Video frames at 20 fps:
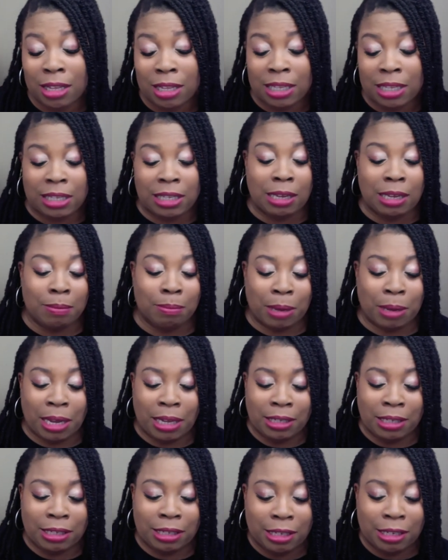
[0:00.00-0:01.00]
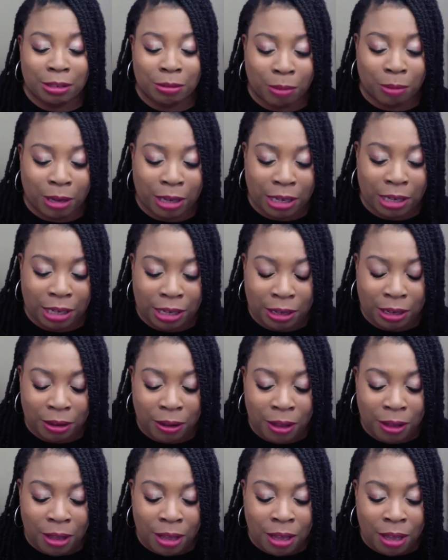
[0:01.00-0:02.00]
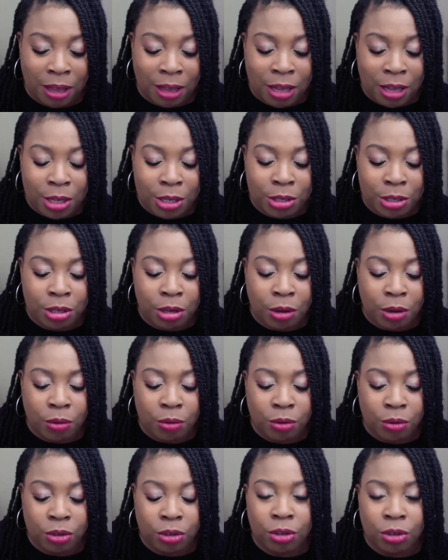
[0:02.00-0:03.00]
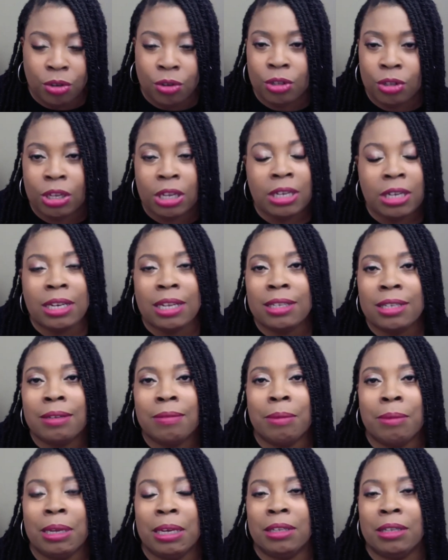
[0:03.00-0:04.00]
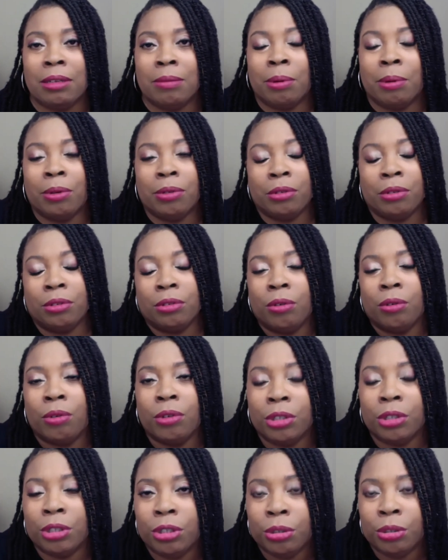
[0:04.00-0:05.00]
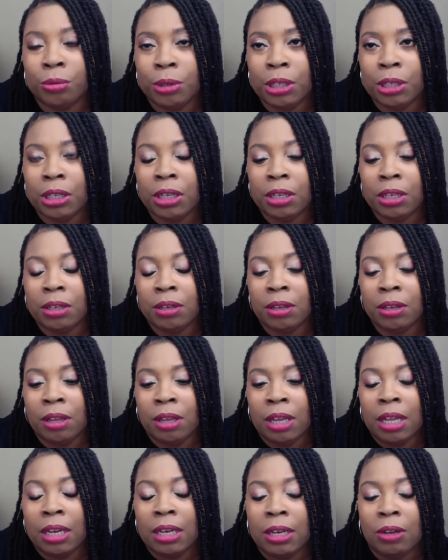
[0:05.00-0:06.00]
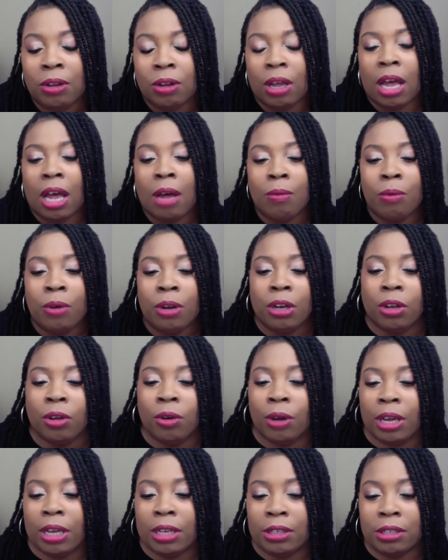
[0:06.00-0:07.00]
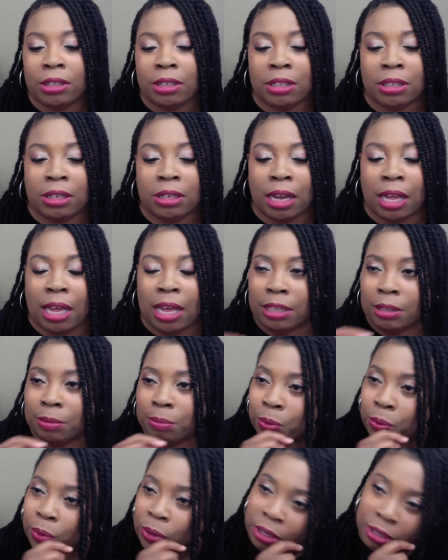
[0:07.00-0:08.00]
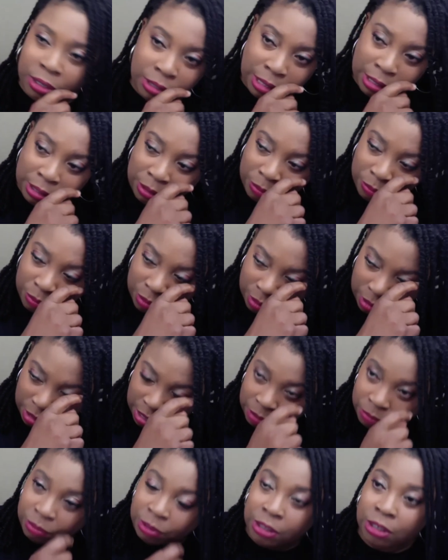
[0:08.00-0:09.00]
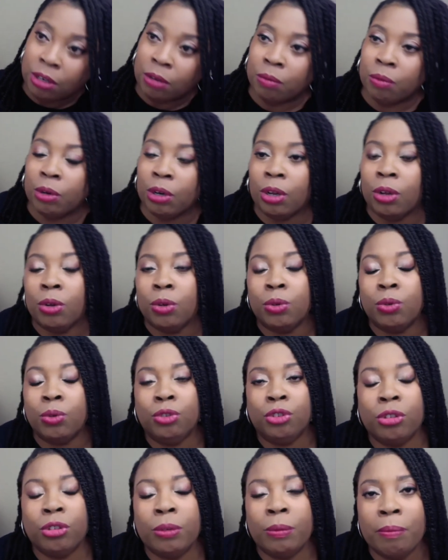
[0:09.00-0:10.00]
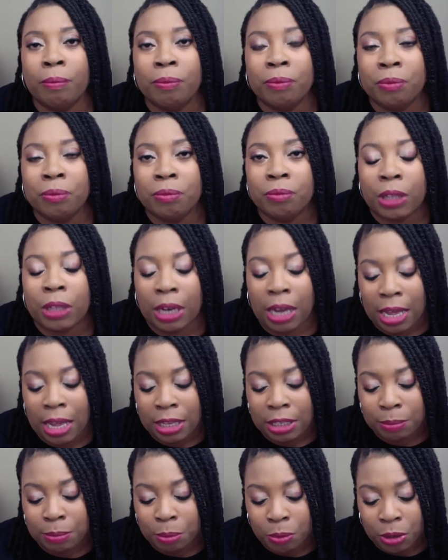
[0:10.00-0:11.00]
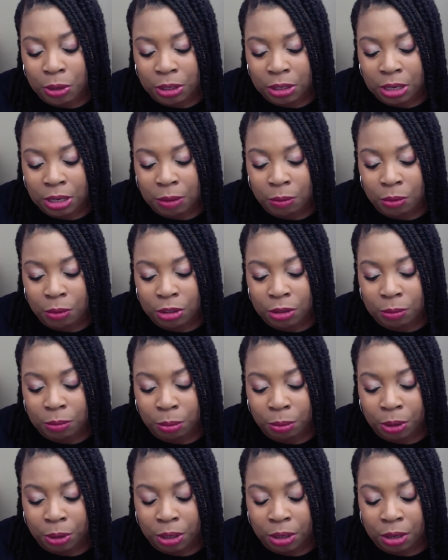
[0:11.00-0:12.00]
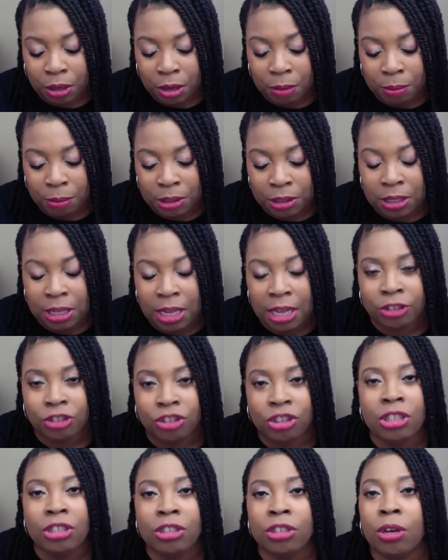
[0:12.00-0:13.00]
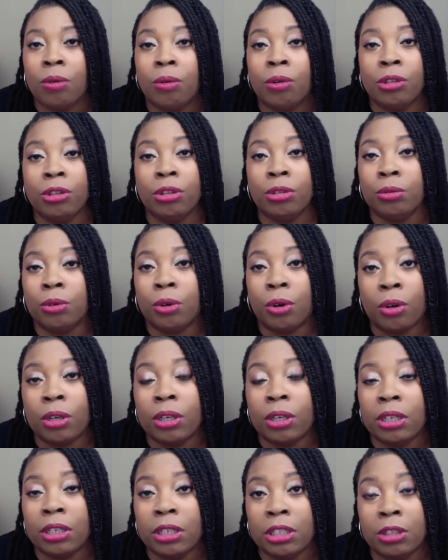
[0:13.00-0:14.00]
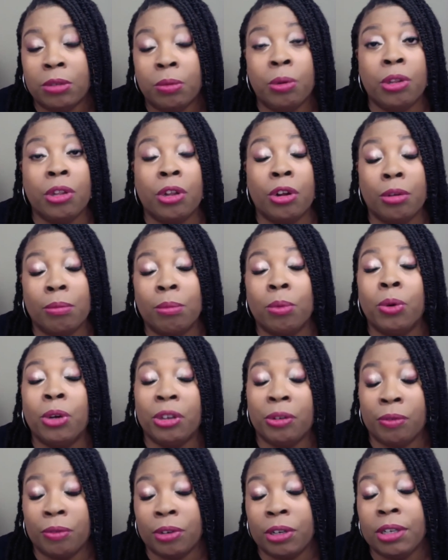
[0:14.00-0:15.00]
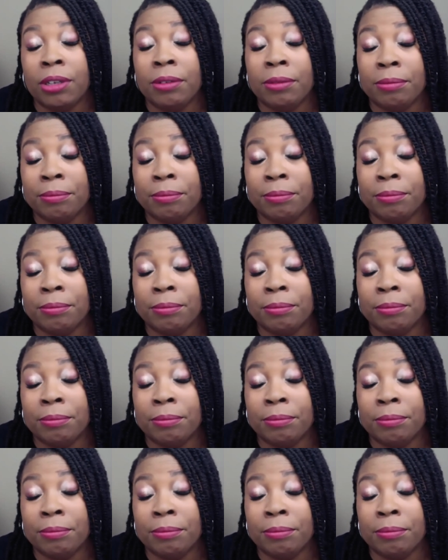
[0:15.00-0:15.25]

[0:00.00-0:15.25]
let's get back to this right here so you, it doesn't mean that the person's going to do it again Look, I want to go ahead to this last point because I don't, I really don't want to hold you. The last point that I want to bring up is that she's going through all of this with her boyfriend.